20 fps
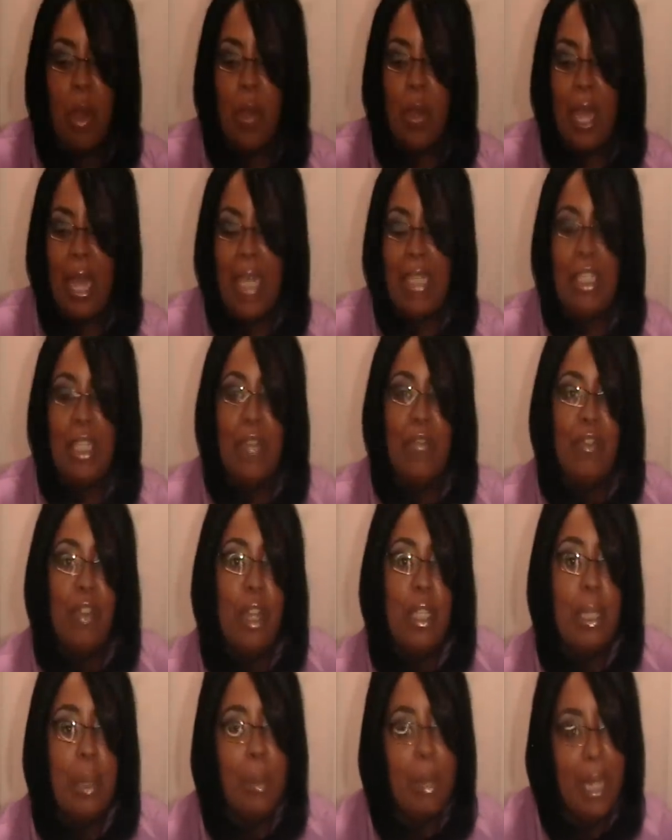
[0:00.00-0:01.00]
okay so
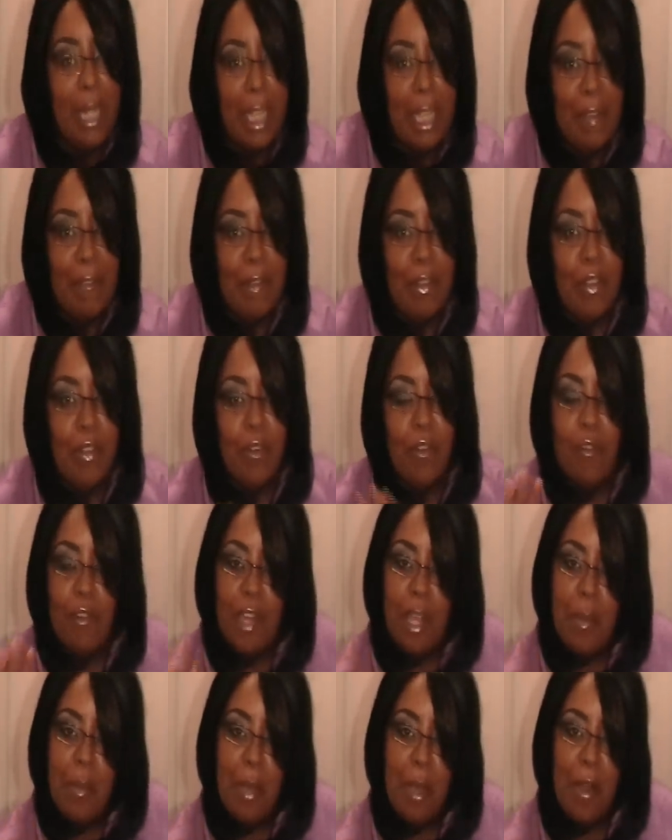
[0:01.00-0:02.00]
first I'm going to give you the
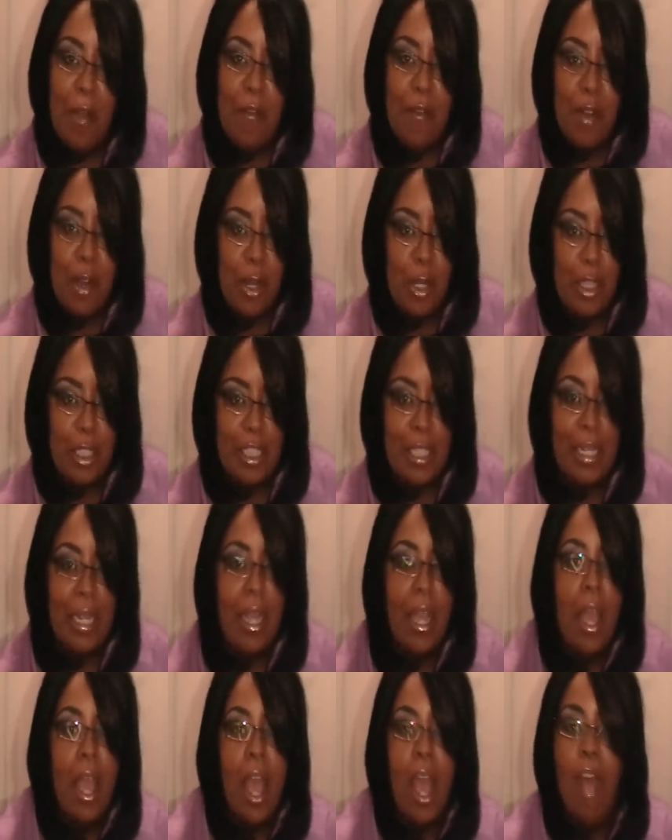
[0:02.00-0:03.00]
female version
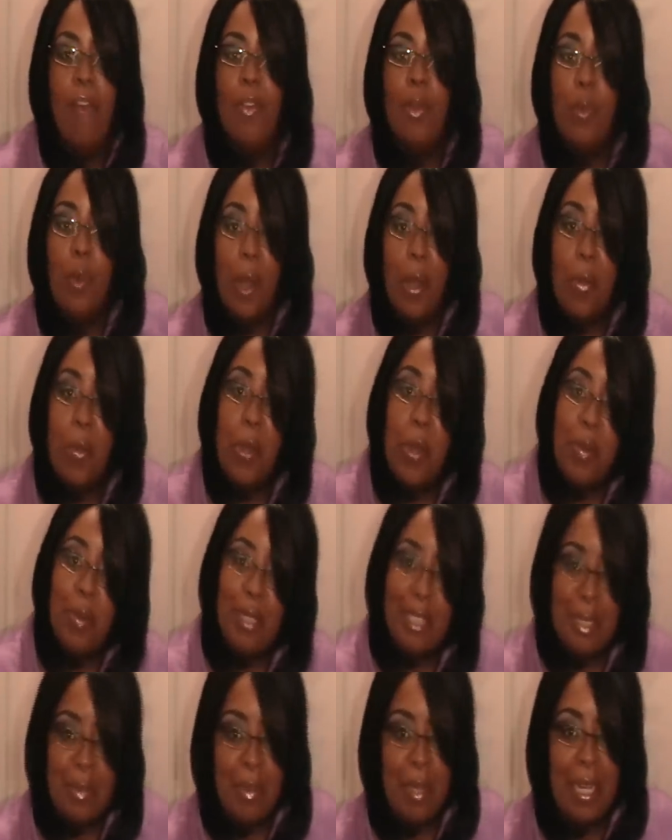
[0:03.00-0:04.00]
of the way we
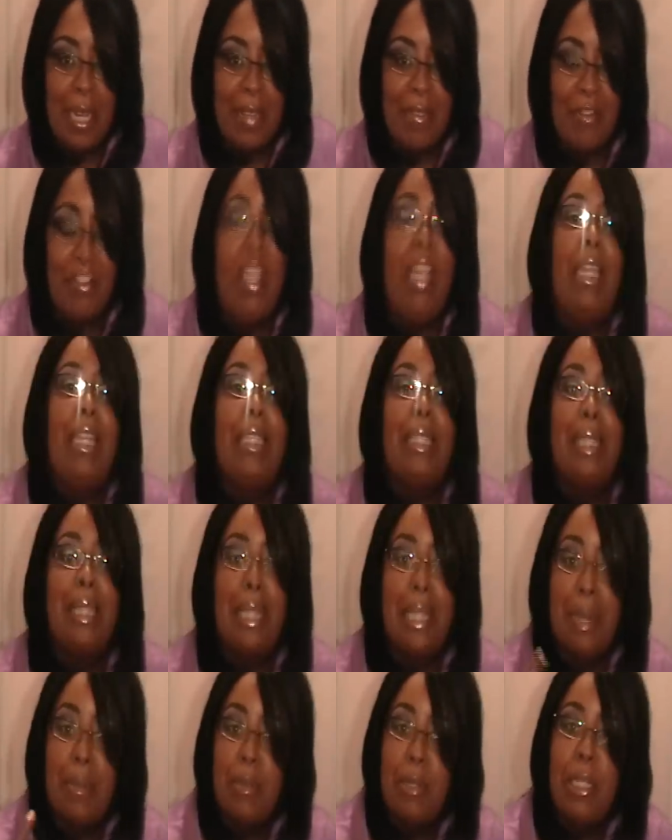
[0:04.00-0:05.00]
would smell it fellas
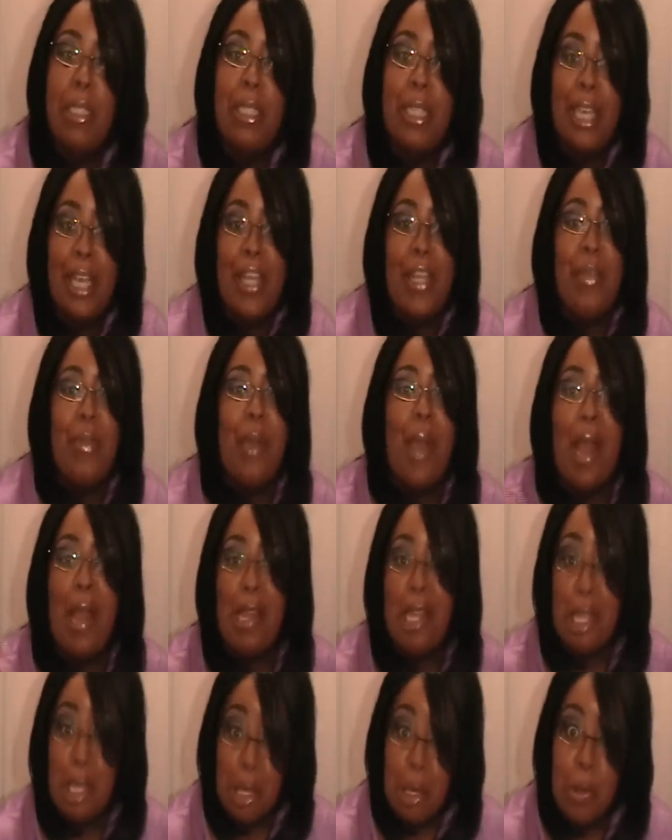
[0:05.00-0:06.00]
and then I'm going to tell you how
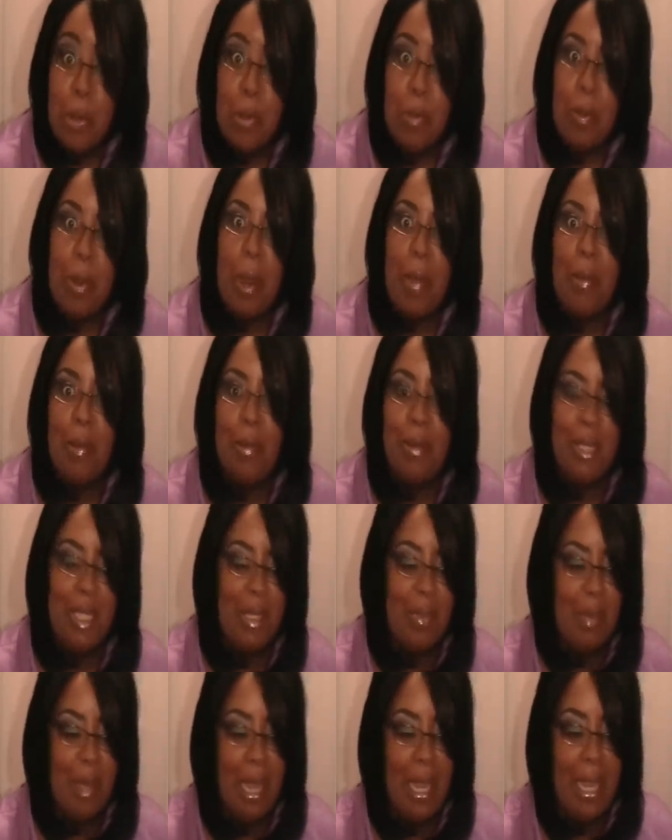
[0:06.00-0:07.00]
you would probably
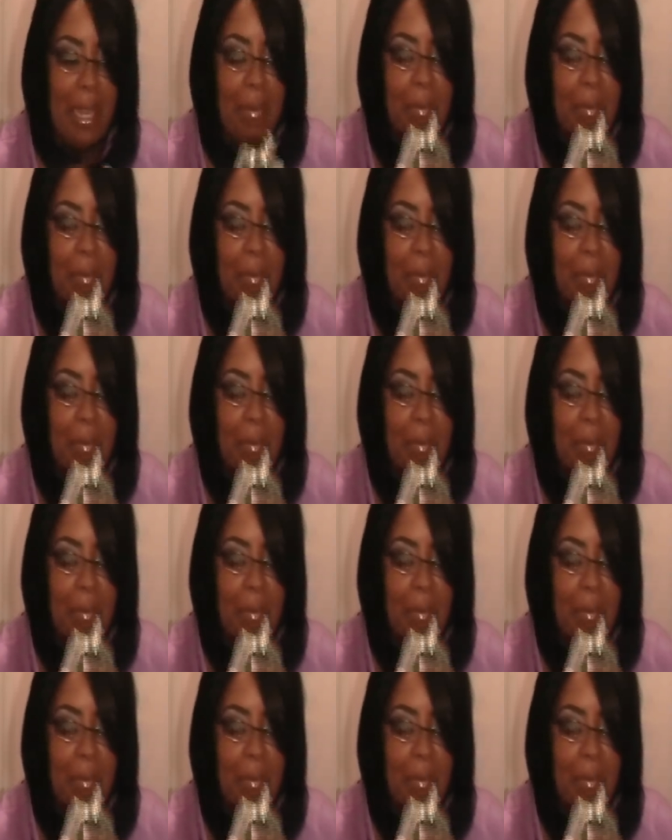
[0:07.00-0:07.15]
smell